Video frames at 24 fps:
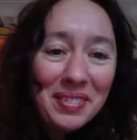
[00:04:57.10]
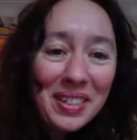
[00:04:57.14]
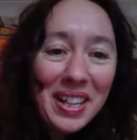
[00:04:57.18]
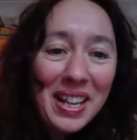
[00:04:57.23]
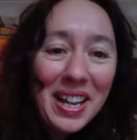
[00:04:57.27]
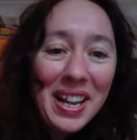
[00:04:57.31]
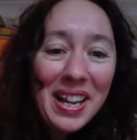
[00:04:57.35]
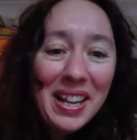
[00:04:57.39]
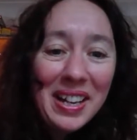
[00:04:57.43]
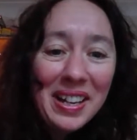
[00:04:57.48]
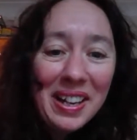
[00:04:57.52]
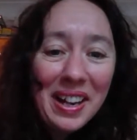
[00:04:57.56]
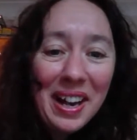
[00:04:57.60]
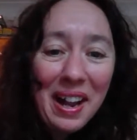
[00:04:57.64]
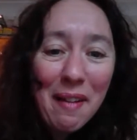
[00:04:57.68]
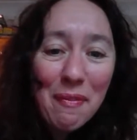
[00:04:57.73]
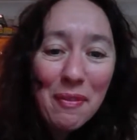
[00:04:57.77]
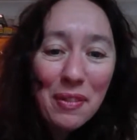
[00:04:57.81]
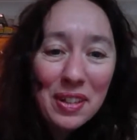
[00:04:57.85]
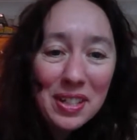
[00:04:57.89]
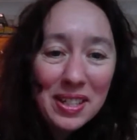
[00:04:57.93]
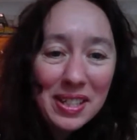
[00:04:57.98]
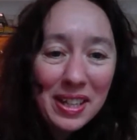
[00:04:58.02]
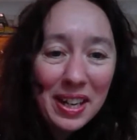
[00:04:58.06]
in an
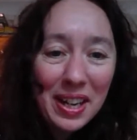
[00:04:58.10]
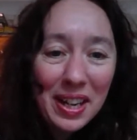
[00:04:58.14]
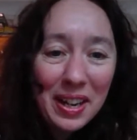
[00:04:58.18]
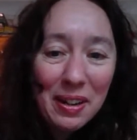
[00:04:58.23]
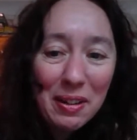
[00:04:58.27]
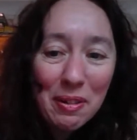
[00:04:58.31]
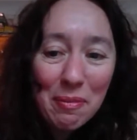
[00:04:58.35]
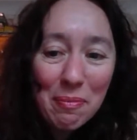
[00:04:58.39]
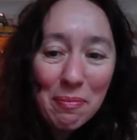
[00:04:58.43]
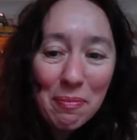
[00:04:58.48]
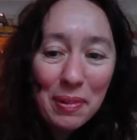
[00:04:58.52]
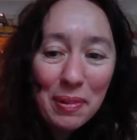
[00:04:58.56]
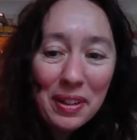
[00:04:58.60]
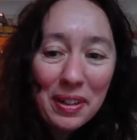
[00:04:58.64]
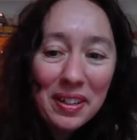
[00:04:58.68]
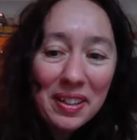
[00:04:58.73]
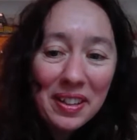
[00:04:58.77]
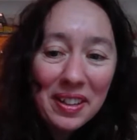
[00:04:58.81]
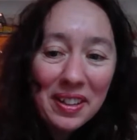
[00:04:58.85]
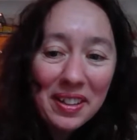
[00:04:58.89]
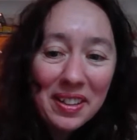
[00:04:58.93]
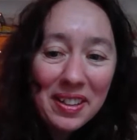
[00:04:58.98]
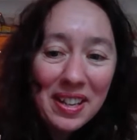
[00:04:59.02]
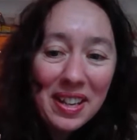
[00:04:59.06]
effort to help, but
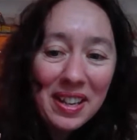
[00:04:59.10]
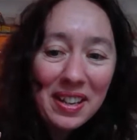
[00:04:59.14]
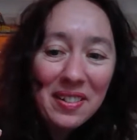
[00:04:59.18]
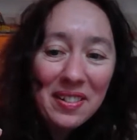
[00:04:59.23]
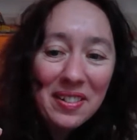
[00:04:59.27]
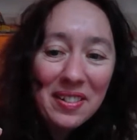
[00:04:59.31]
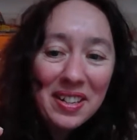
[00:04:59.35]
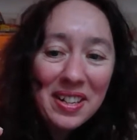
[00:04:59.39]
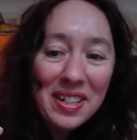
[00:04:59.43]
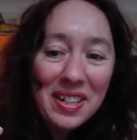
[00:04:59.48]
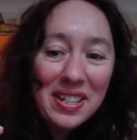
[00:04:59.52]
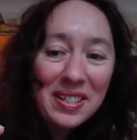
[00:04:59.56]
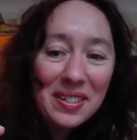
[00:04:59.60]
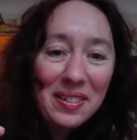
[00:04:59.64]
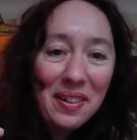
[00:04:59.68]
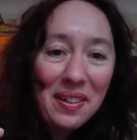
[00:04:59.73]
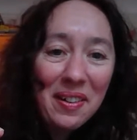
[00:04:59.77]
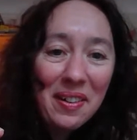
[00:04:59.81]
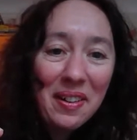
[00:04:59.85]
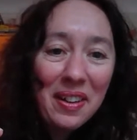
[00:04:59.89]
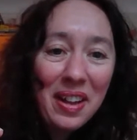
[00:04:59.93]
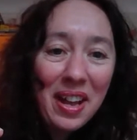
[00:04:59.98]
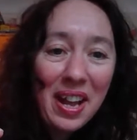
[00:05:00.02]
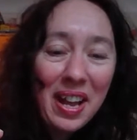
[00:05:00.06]
uh, thank goodness we're
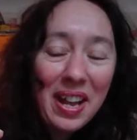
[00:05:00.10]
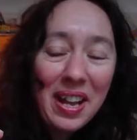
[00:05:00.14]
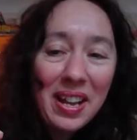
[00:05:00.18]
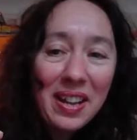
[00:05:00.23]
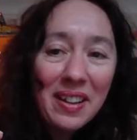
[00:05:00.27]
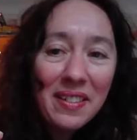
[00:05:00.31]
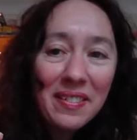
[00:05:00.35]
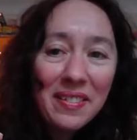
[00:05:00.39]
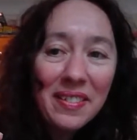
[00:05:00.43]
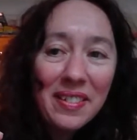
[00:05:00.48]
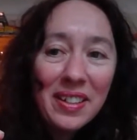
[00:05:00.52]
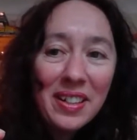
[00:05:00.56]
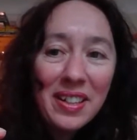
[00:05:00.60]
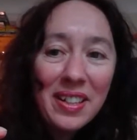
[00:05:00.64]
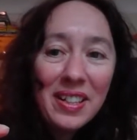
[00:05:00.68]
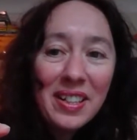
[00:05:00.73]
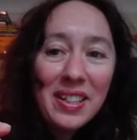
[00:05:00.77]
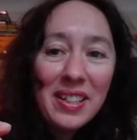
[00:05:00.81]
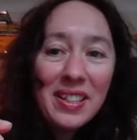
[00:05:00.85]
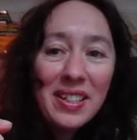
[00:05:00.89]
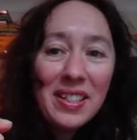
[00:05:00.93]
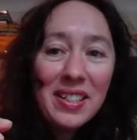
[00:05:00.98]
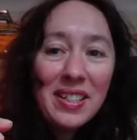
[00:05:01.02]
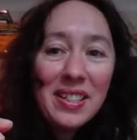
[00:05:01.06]
okay.
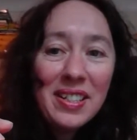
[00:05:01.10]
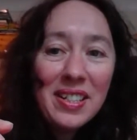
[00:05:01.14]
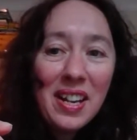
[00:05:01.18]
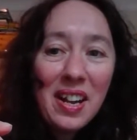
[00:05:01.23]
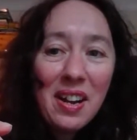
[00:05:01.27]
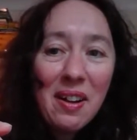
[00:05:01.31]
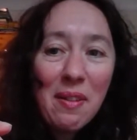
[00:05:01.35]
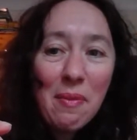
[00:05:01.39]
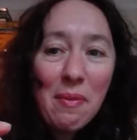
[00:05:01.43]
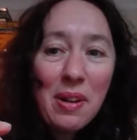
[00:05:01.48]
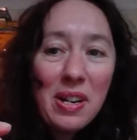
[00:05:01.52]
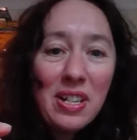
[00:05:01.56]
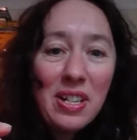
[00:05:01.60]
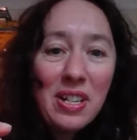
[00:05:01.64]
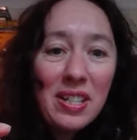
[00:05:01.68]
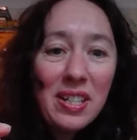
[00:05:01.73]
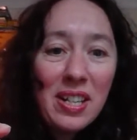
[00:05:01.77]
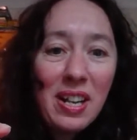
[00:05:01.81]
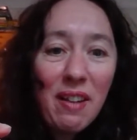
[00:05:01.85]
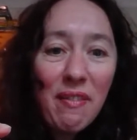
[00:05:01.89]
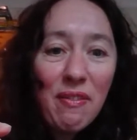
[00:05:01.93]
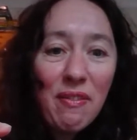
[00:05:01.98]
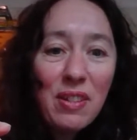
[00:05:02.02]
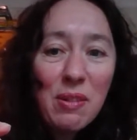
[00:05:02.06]
So we just
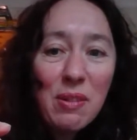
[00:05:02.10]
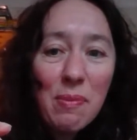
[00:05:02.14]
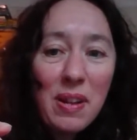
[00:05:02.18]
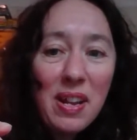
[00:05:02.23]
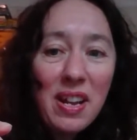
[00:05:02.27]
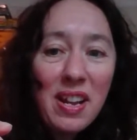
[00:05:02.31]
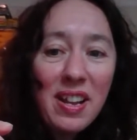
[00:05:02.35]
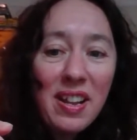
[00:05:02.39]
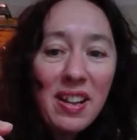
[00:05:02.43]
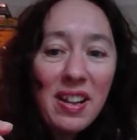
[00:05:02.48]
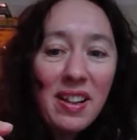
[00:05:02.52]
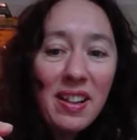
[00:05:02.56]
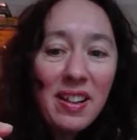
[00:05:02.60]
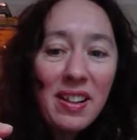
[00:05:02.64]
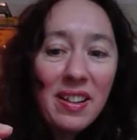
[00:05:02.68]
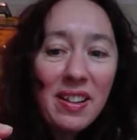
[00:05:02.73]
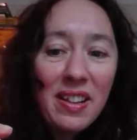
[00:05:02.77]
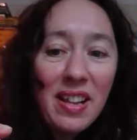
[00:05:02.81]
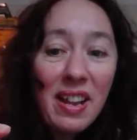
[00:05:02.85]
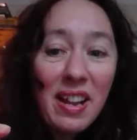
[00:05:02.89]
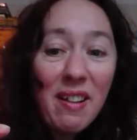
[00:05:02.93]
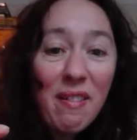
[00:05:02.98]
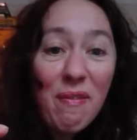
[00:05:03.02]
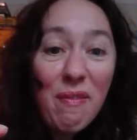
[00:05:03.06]
have to be
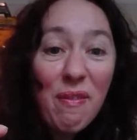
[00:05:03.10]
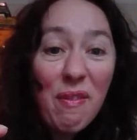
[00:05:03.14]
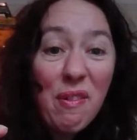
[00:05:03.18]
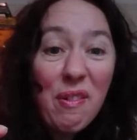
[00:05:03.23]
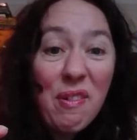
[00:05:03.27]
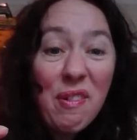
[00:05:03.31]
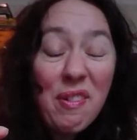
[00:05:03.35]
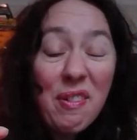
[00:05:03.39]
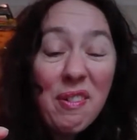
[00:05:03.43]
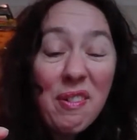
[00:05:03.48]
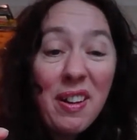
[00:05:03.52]
thankful,